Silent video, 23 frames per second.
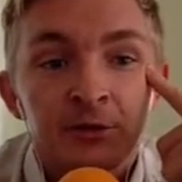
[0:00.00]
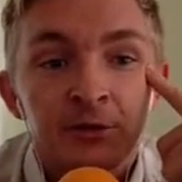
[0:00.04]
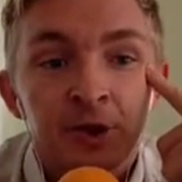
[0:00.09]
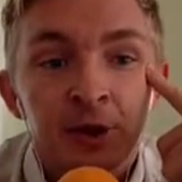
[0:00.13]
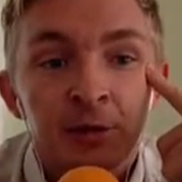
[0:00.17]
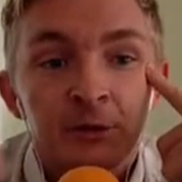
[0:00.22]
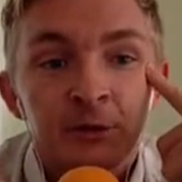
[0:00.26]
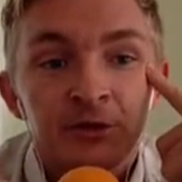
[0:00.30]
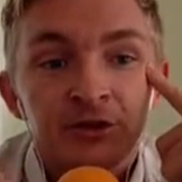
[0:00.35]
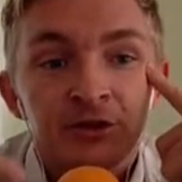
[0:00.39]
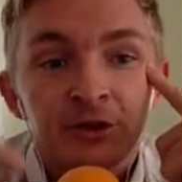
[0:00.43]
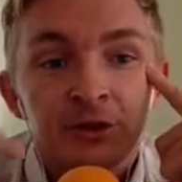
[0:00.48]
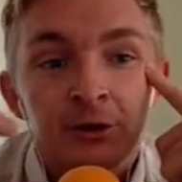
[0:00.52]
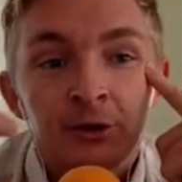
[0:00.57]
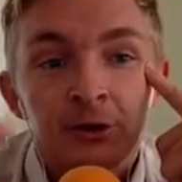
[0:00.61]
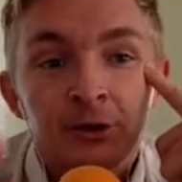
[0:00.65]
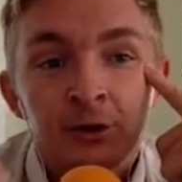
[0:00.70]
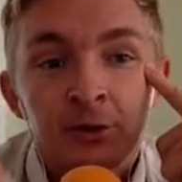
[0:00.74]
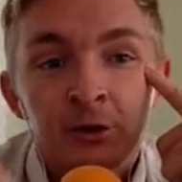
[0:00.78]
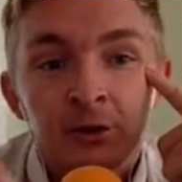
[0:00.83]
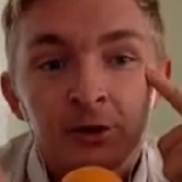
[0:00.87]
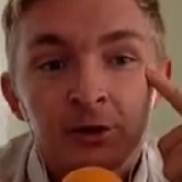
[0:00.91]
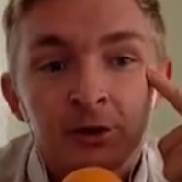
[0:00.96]
you've published your
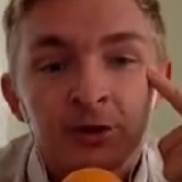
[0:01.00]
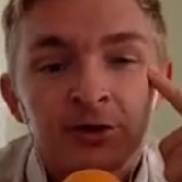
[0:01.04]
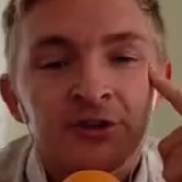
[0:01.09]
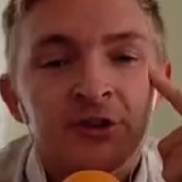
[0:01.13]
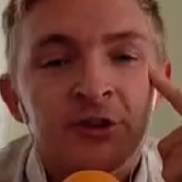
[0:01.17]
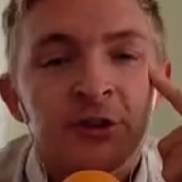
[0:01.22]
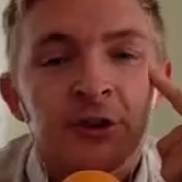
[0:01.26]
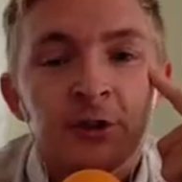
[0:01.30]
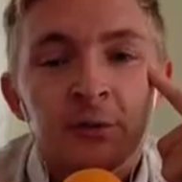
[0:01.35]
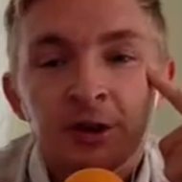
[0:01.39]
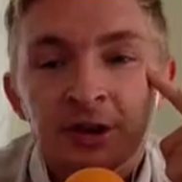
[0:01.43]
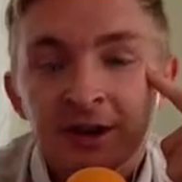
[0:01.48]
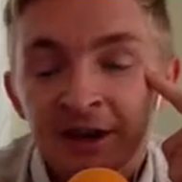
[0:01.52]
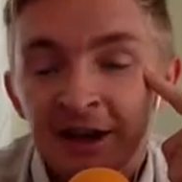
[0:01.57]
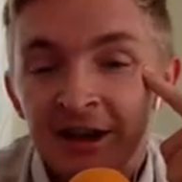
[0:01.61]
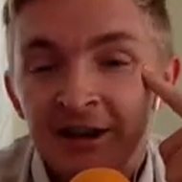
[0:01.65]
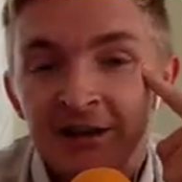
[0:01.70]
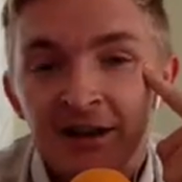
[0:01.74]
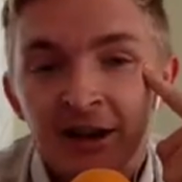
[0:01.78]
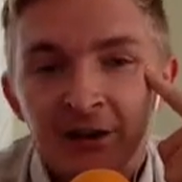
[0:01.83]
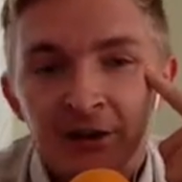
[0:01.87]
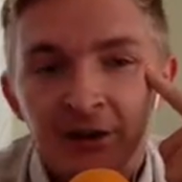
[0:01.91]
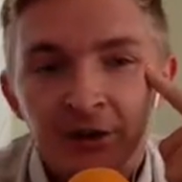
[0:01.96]
Udemy course, you're going to be
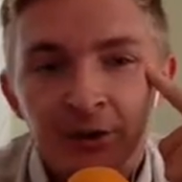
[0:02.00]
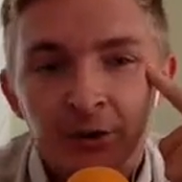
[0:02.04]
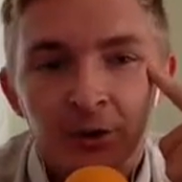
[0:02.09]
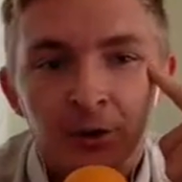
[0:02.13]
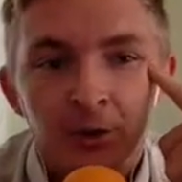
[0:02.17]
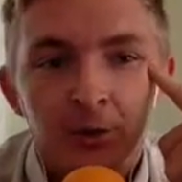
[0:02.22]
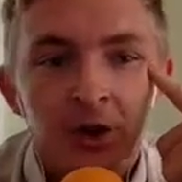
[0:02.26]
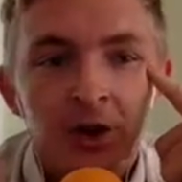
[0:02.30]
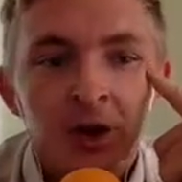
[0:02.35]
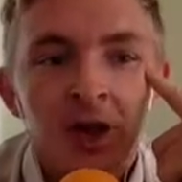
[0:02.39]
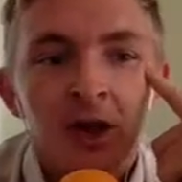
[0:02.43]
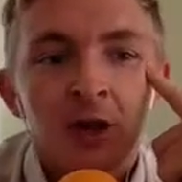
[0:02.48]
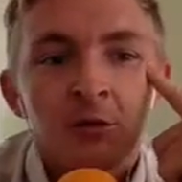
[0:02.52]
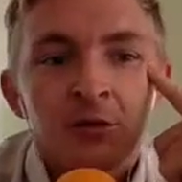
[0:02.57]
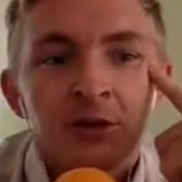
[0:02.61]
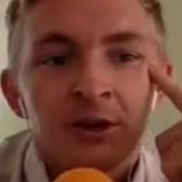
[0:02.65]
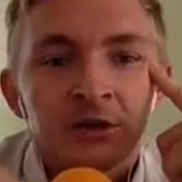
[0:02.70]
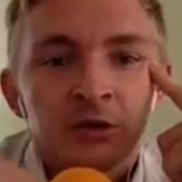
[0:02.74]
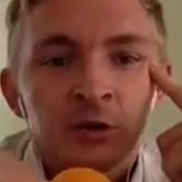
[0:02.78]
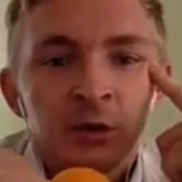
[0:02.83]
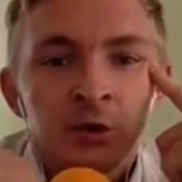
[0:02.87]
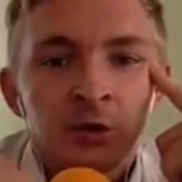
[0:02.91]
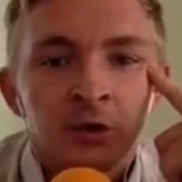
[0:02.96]
kicked out of the group
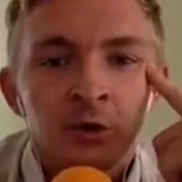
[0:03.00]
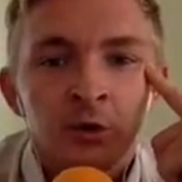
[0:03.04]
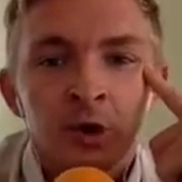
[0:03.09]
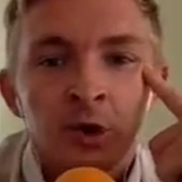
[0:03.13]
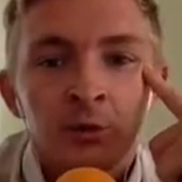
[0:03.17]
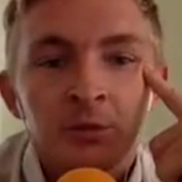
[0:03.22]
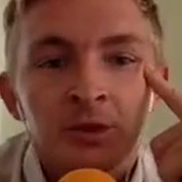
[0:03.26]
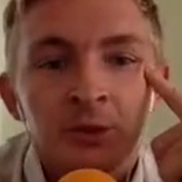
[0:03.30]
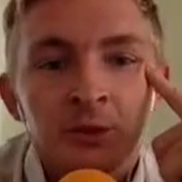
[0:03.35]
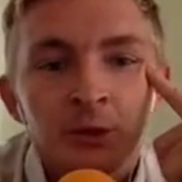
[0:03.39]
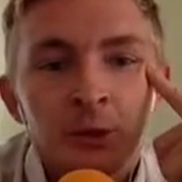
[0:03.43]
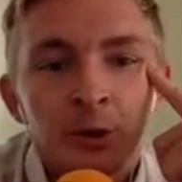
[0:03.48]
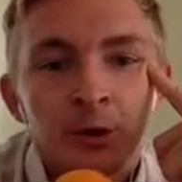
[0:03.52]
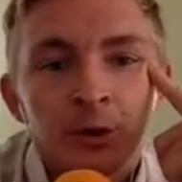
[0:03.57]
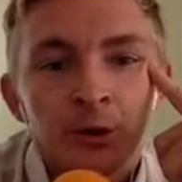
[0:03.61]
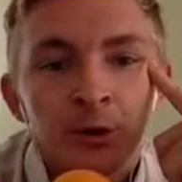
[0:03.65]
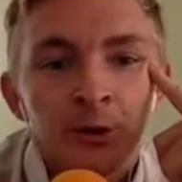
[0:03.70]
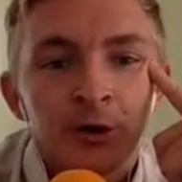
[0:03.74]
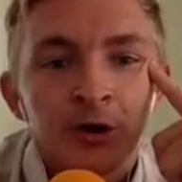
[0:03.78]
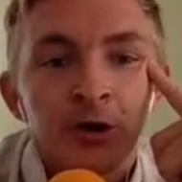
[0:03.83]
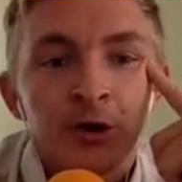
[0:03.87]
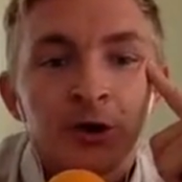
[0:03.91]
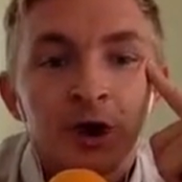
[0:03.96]
because we only want people who
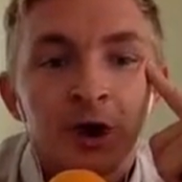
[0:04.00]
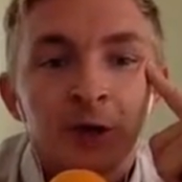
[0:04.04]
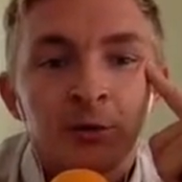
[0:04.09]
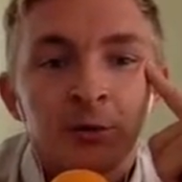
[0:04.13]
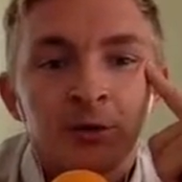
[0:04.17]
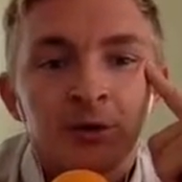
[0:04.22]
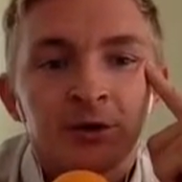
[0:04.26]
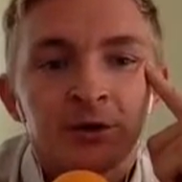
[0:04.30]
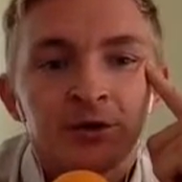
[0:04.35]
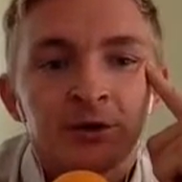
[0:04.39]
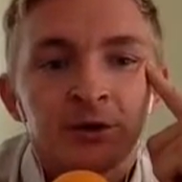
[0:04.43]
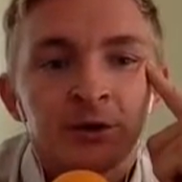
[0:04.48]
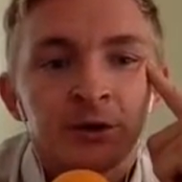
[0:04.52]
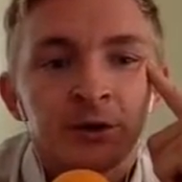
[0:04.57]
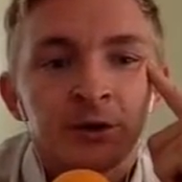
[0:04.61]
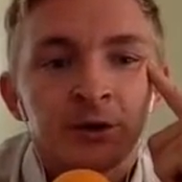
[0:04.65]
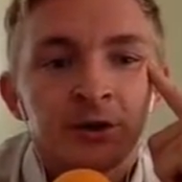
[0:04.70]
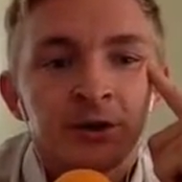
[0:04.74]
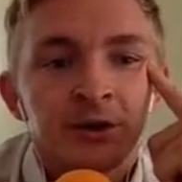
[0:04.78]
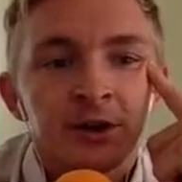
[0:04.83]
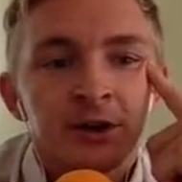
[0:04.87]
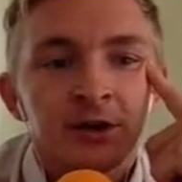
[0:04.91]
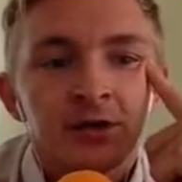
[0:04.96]
are real and producing
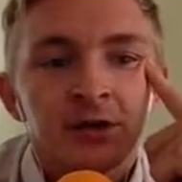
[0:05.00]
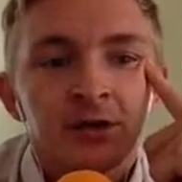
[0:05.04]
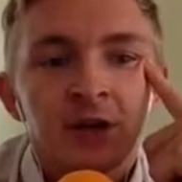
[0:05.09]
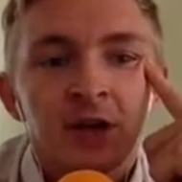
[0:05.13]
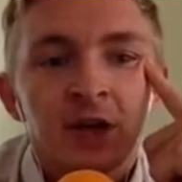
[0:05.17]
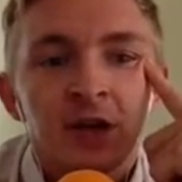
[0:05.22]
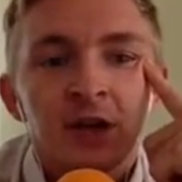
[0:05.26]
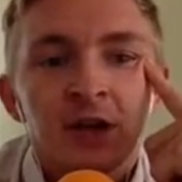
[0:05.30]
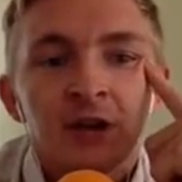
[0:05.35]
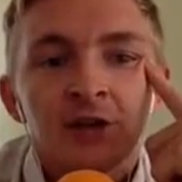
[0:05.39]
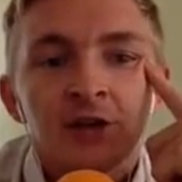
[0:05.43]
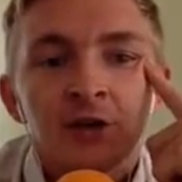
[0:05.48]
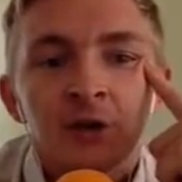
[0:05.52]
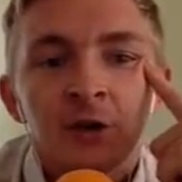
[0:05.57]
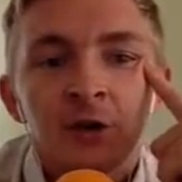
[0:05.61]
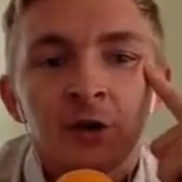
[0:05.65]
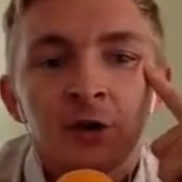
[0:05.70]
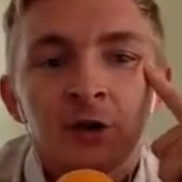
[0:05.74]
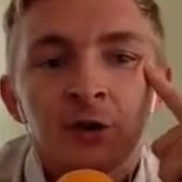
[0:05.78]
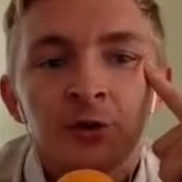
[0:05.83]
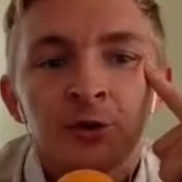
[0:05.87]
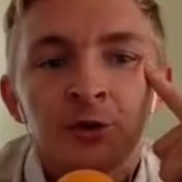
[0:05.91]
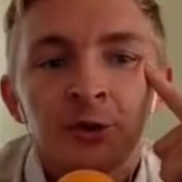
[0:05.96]
real things. So
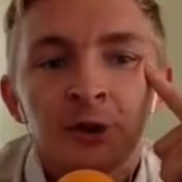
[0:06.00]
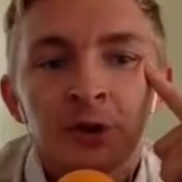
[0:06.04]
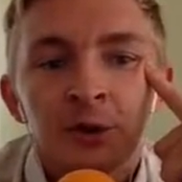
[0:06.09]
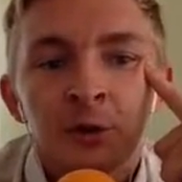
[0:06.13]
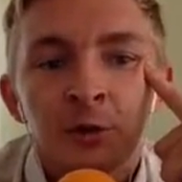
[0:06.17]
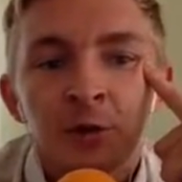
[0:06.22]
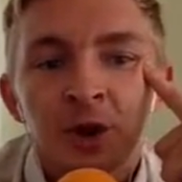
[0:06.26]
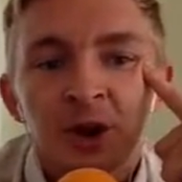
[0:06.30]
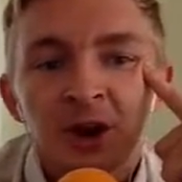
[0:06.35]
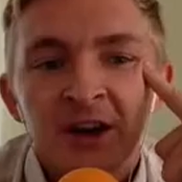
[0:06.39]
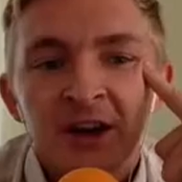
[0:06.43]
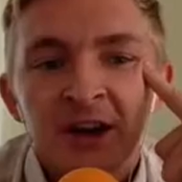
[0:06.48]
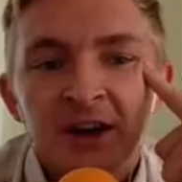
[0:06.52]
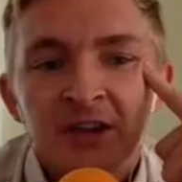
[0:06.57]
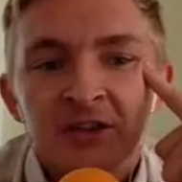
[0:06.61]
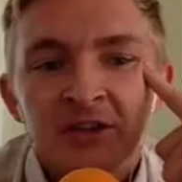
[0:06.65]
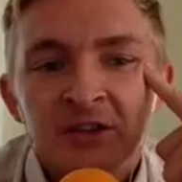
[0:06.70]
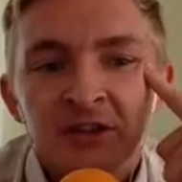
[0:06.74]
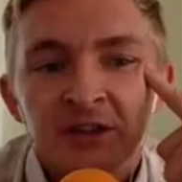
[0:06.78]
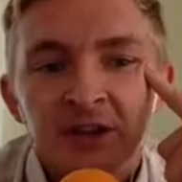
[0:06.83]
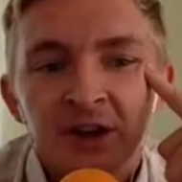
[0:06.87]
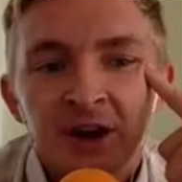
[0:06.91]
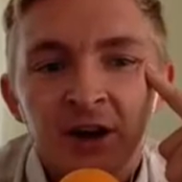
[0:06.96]
go to
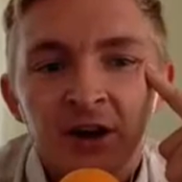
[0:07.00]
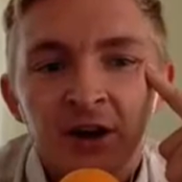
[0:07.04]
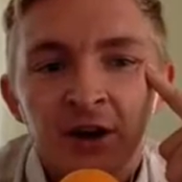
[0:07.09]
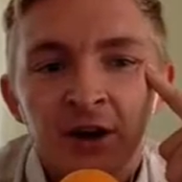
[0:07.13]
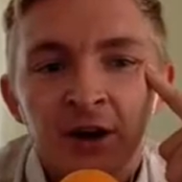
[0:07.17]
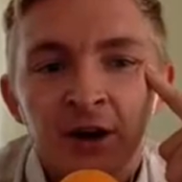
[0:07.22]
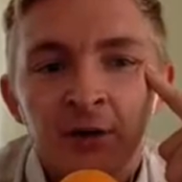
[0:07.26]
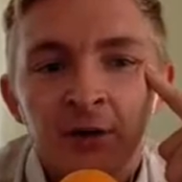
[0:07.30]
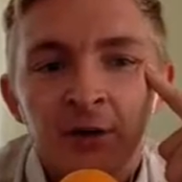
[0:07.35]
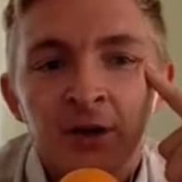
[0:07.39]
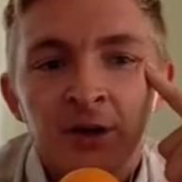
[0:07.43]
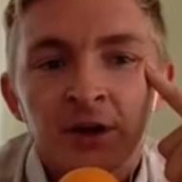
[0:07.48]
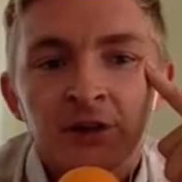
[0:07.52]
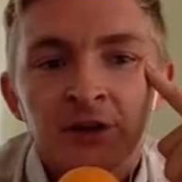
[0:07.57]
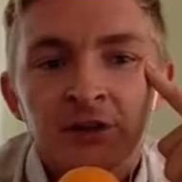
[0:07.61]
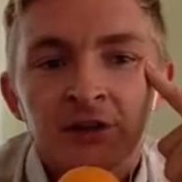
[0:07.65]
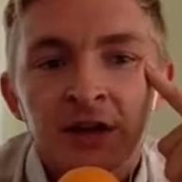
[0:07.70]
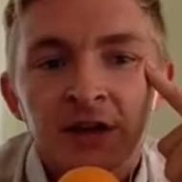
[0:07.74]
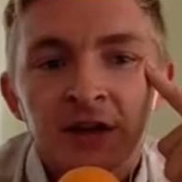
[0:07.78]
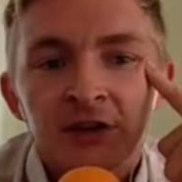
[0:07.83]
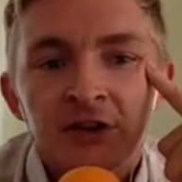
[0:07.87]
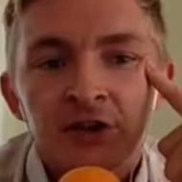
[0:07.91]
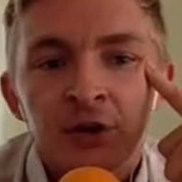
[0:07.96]

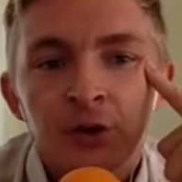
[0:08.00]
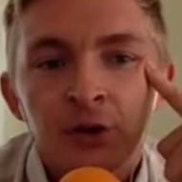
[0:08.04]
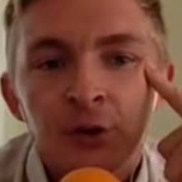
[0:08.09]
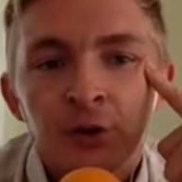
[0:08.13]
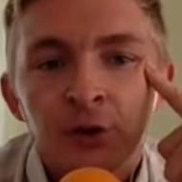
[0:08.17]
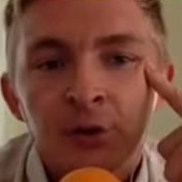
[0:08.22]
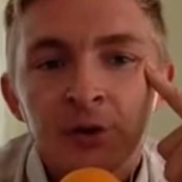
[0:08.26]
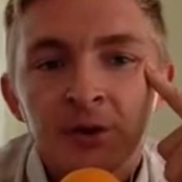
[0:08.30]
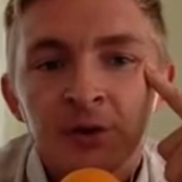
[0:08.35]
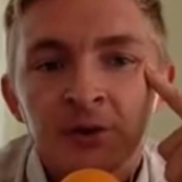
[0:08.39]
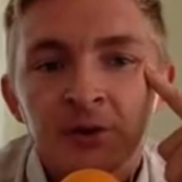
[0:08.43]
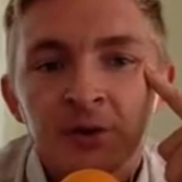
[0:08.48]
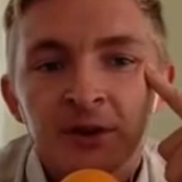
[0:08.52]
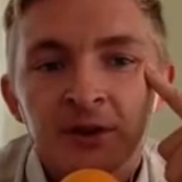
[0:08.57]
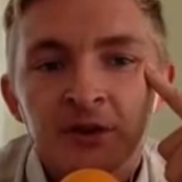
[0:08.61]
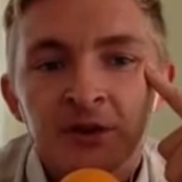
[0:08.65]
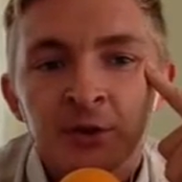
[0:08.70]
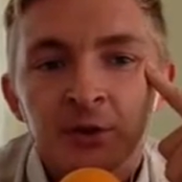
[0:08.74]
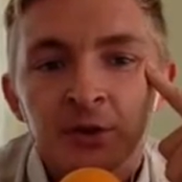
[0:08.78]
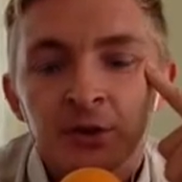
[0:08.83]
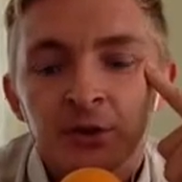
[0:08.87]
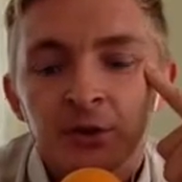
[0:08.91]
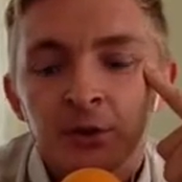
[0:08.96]
freedompodcasting.com/Udemy
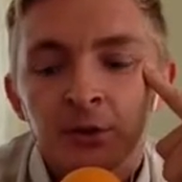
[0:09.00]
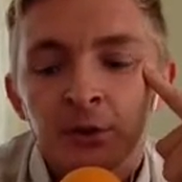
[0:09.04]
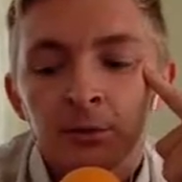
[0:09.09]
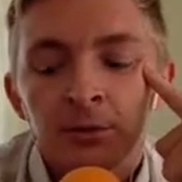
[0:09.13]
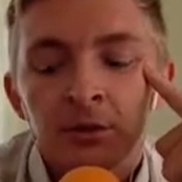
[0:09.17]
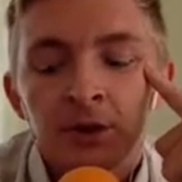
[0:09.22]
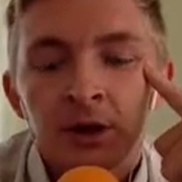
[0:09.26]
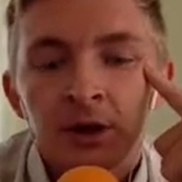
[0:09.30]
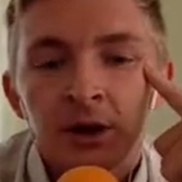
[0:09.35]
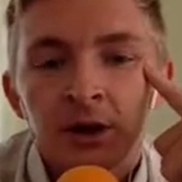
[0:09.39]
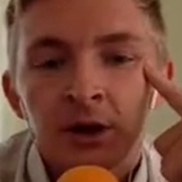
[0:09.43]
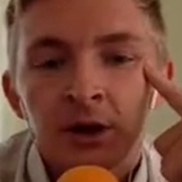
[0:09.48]
Facebook group.